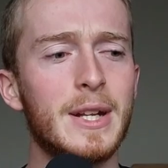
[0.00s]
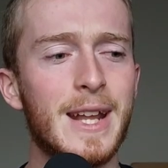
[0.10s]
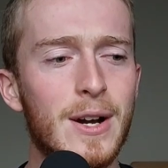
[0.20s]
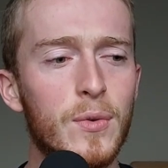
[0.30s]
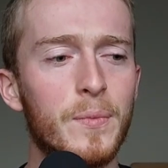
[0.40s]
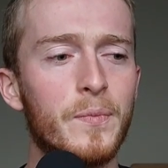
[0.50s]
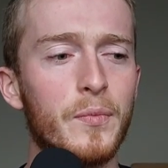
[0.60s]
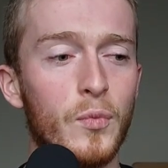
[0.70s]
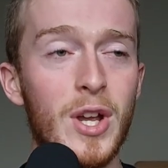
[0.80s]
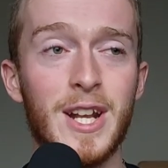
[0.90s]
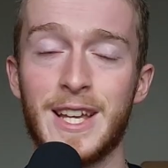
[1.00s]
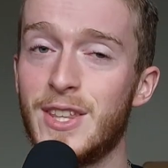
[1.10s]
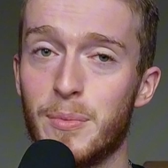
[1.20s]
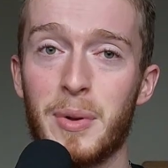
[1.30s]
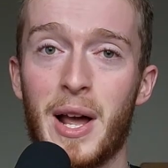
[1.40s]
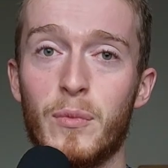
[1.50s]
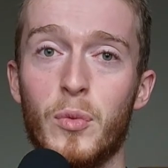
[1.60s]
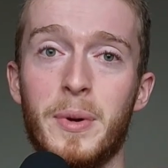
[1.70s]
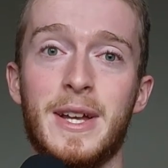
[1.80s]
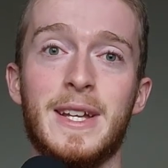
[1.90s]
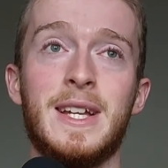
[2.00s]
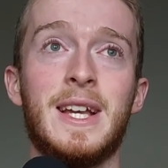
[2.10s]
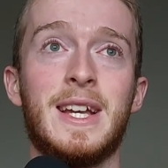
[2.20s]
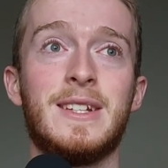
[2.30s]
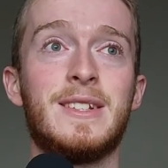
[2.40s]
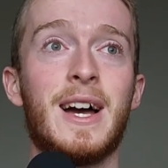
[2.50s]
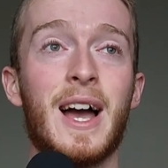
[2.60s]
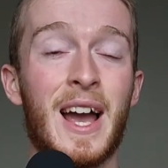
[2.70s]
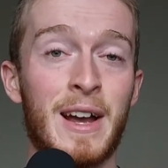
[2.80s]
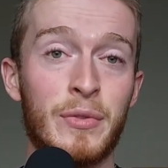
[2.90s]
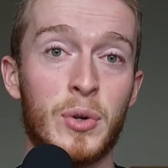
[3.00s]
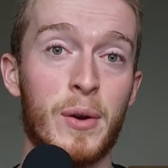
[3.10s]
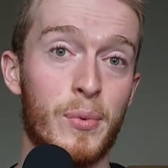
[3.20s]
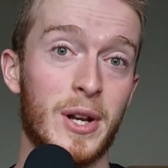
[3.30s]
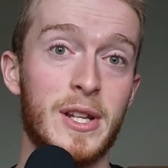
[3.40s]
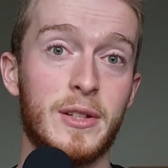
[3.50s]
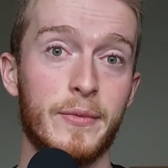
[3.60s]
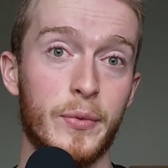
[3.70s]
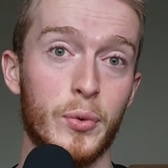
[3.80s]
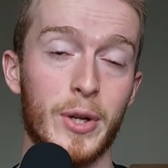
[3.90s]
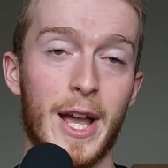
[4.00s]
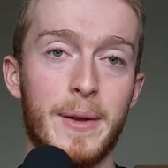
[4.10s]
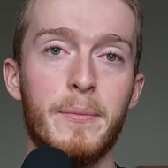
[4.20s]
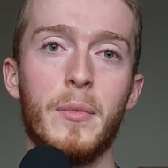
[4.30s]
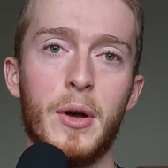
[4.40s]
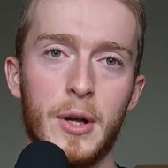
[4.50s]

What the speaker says: Now, really, the plan will be is that after I release the full game,